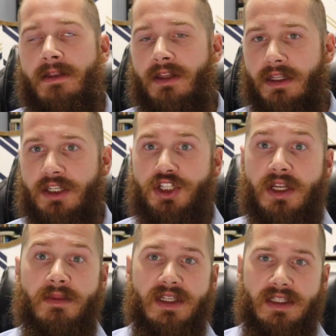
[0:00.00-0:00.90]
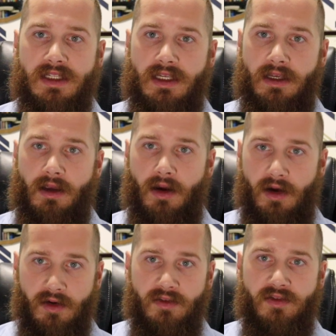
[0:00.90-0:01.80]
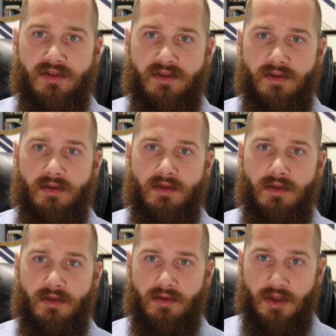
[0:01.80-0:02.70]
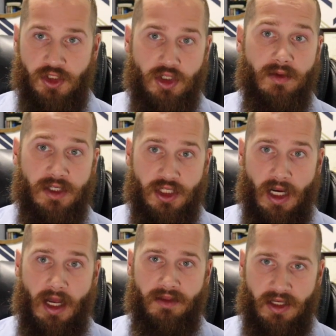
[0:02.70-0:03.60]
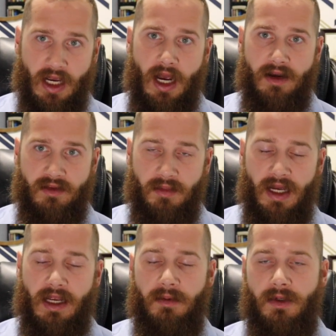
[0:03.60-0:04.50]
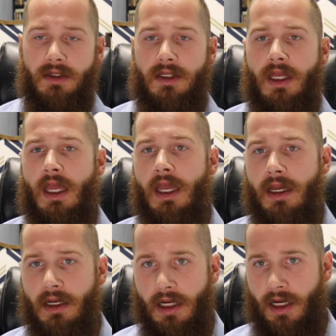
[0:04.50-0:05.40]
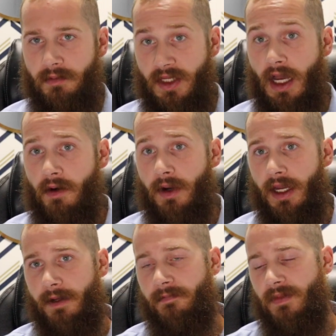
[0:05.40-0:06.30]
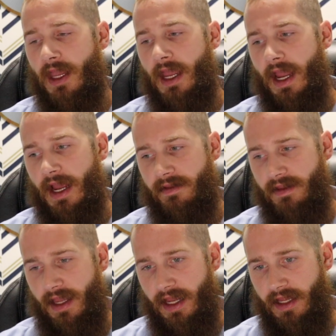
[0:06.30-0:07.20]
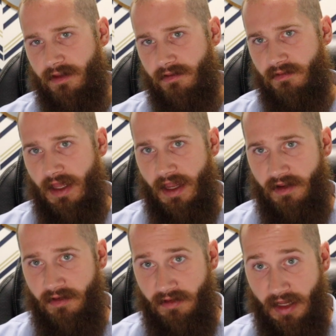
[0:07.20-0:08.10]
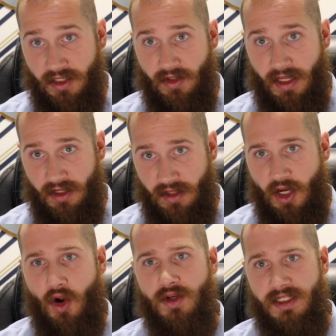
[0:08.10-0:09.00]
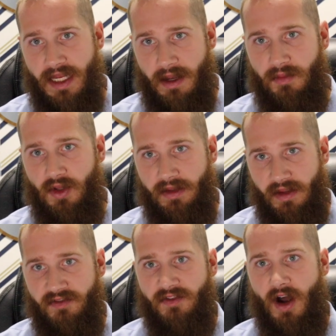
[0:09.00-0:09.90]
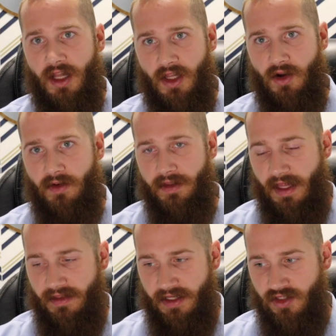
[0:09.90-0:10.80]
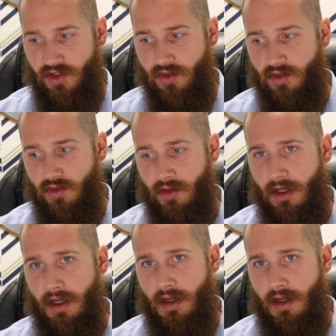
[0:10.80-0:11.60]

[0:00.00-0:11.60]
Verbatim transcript: the legitimacy of the Jewish God, the God of the Bible, um, Yahweh. And then they, they so they, they go to temple and they follow and, and they do